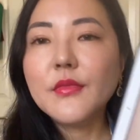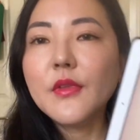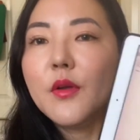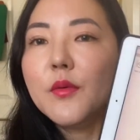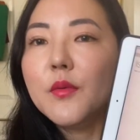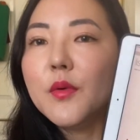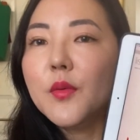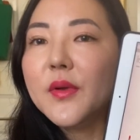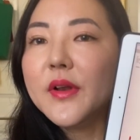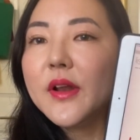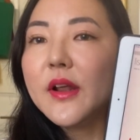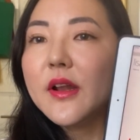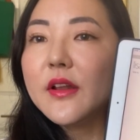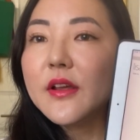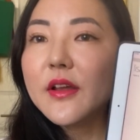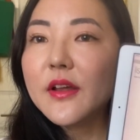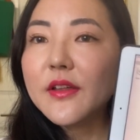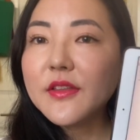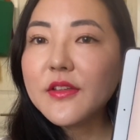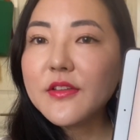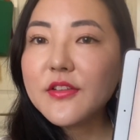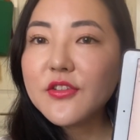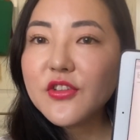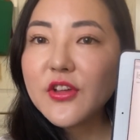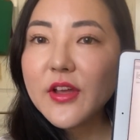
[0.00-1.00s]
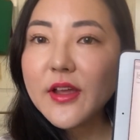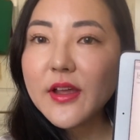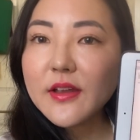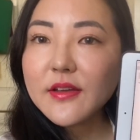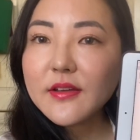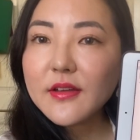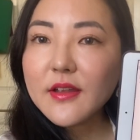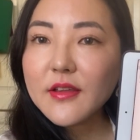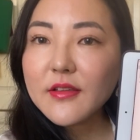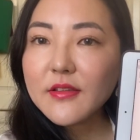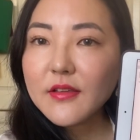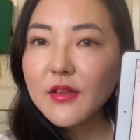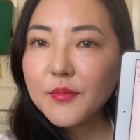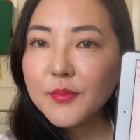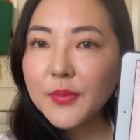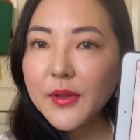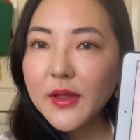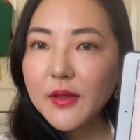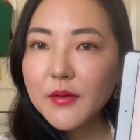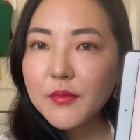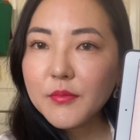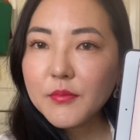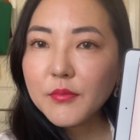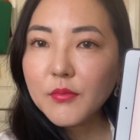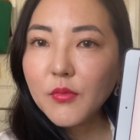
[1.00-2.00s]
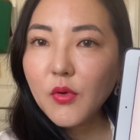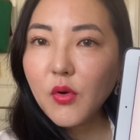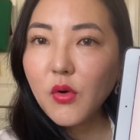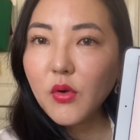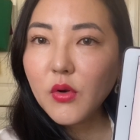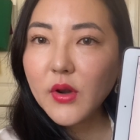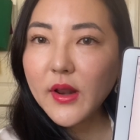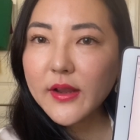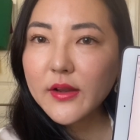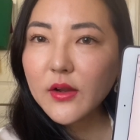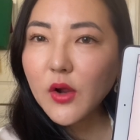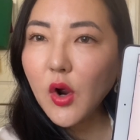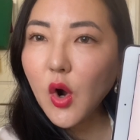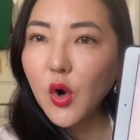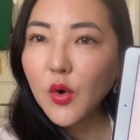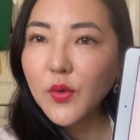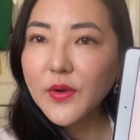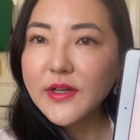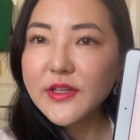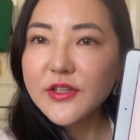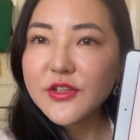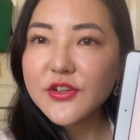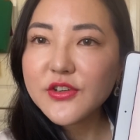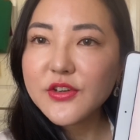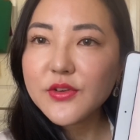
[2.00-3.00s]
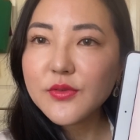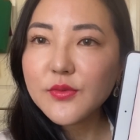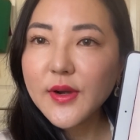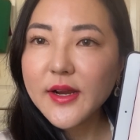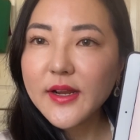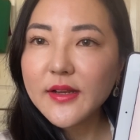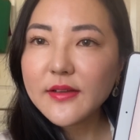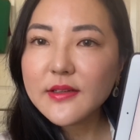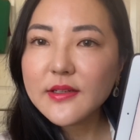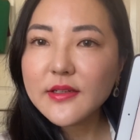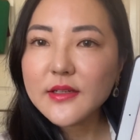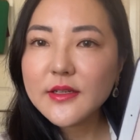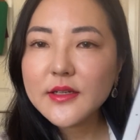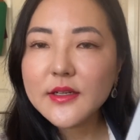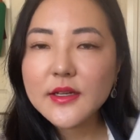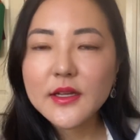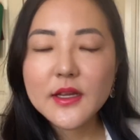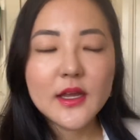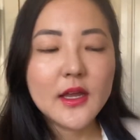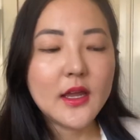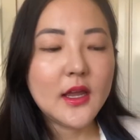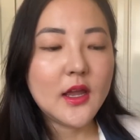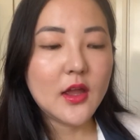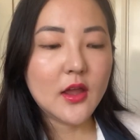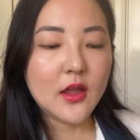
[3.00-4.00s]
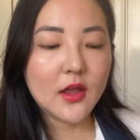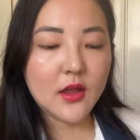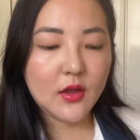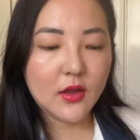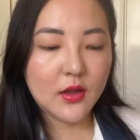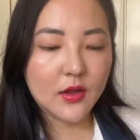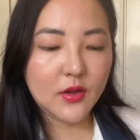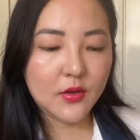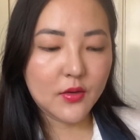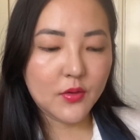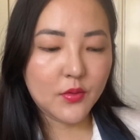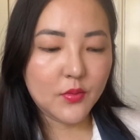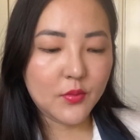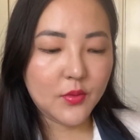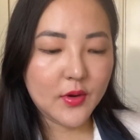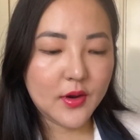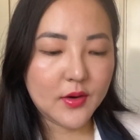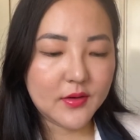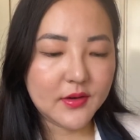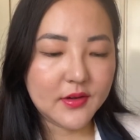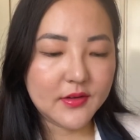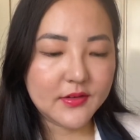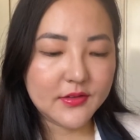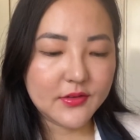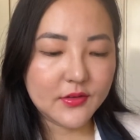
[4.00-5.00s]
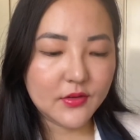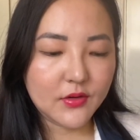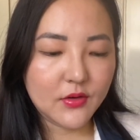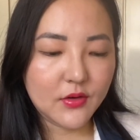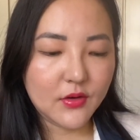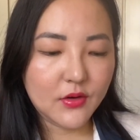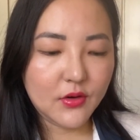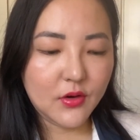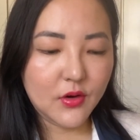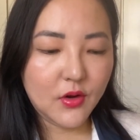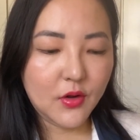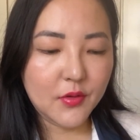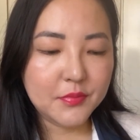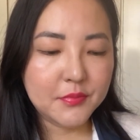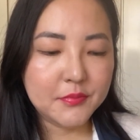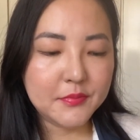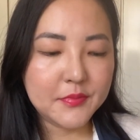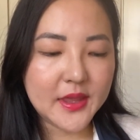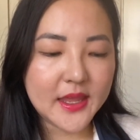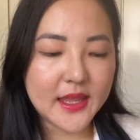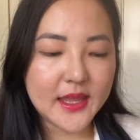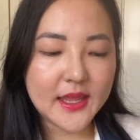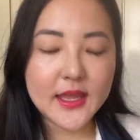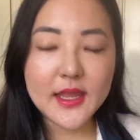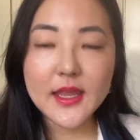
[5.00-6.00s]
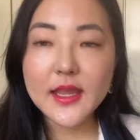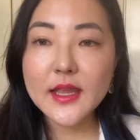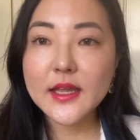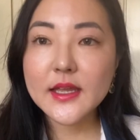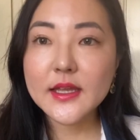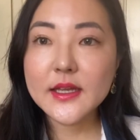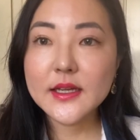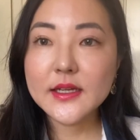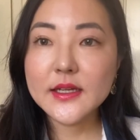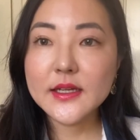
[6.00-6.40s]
But when I look at this shade, it's a bit more like orangey red. Whereas on me,